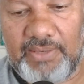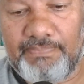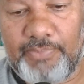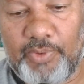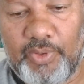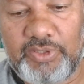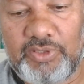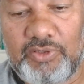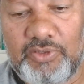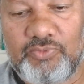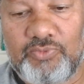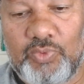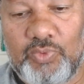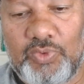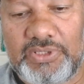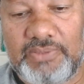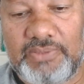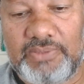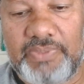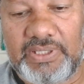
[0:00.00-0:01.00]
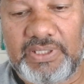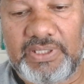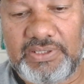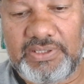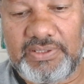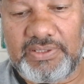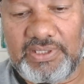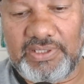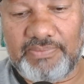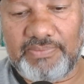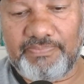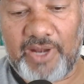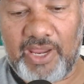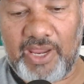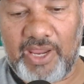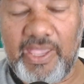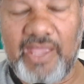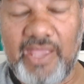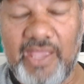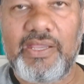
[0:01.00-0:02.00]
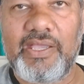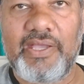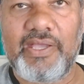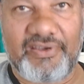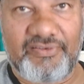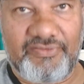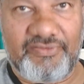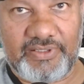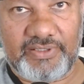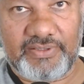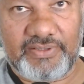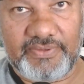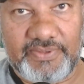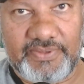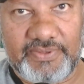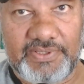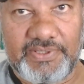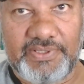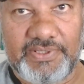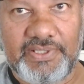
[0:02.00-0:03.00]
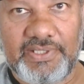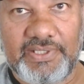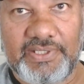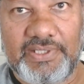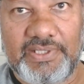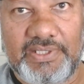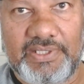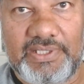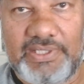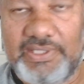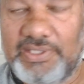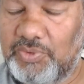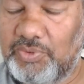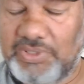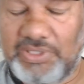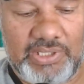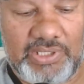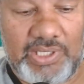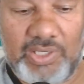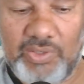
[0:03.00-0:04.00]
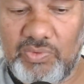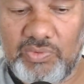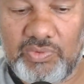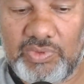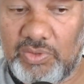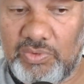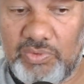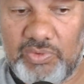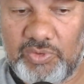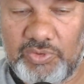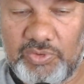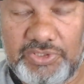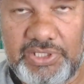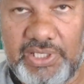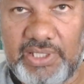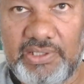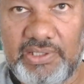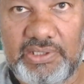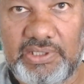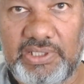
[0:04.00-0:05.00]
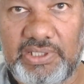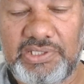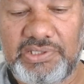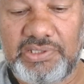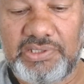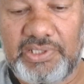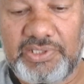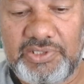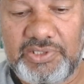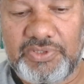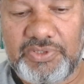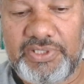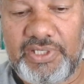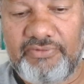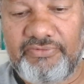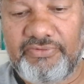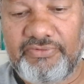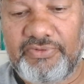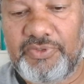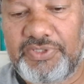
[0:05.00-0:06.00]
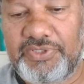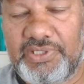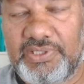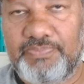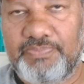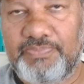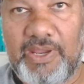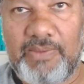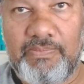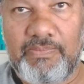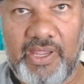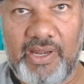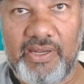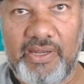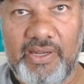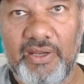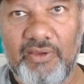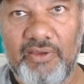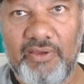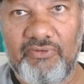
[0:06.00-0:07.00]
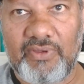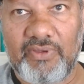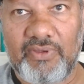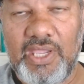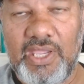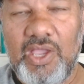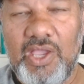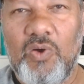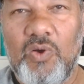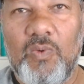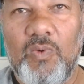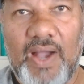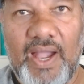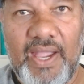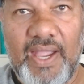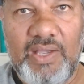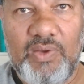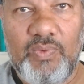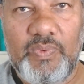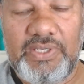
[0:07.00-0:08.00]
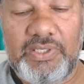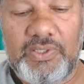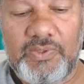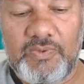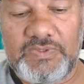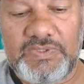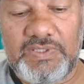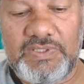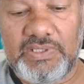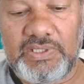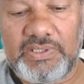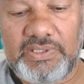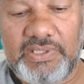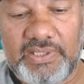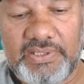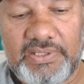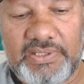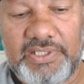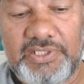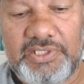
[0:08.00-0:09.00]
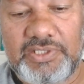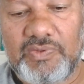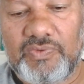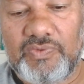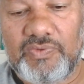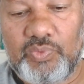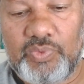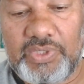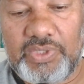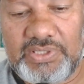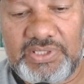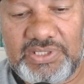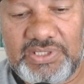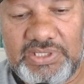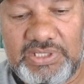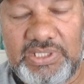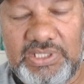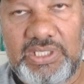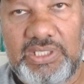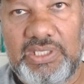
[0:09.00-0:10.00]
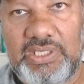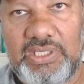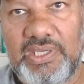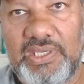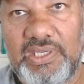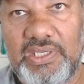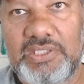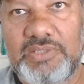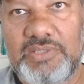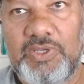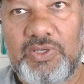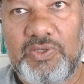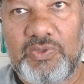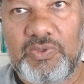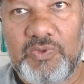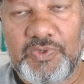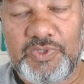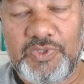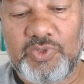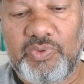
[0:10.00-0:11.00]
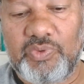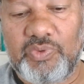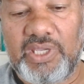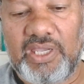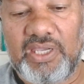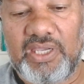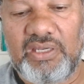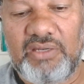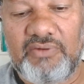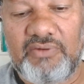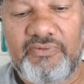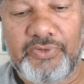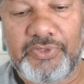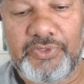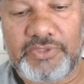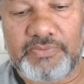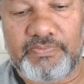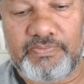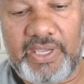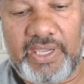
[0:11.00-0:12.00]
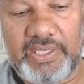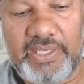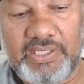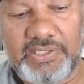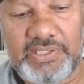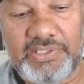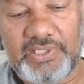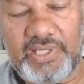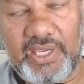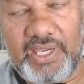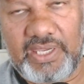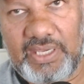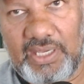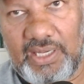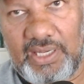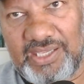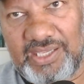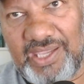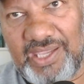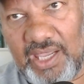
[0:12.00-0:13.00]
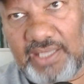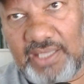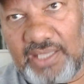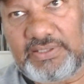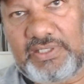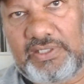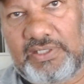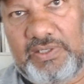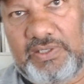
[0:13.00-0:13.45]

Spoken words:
body of water, but primarily a river. And you can go check the dictionaries yourself, and you see it's primarily a river. Why are we using the translation of the word sea? Is because we are influenced by Israeliyat.